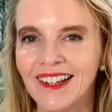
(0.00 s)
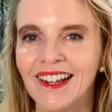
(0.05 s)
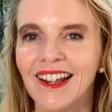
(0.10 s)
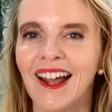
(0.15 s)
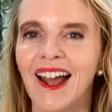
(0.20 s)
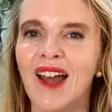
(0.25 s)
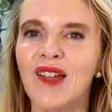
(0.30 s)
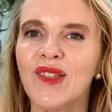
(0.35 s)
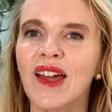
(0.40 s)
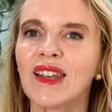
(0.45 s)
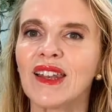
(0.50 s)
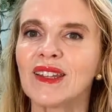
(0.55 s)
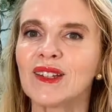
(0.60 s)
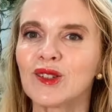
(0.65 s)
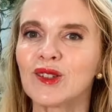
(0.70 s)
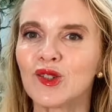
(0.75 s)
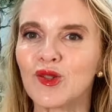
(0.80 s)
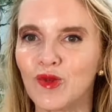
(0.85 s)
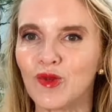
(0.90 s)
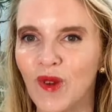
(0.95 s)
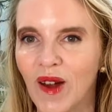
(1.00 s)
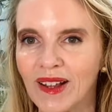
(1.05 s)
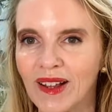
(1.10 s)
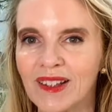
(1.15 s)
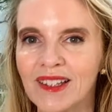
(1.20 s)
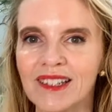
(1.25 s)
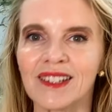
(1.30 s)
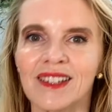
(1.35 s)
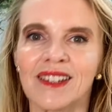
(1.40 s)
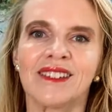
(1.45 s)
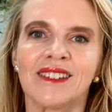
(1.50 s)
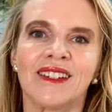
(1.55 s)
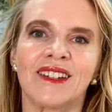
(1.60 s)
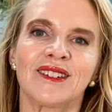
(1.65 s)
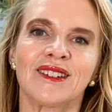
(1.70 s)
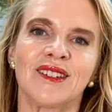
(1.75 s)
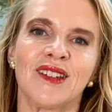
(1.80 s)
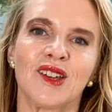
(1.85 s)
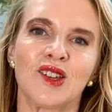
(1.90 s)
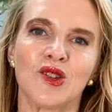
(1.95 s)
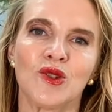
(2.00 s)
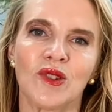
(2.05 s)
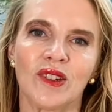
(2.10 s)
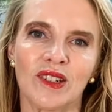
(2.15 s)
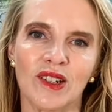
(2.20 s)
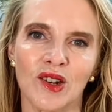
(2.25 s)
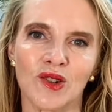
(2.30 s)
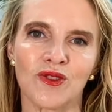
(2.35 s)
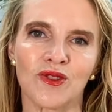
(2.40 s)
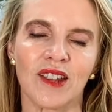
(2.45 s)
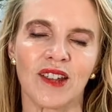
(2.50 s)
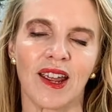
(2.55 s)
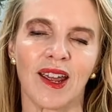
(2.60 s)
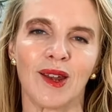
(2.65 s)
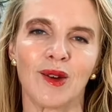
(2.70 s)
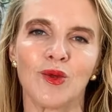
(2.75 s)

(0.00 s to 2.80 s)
And that leads directly to the sixth thing you need to understand,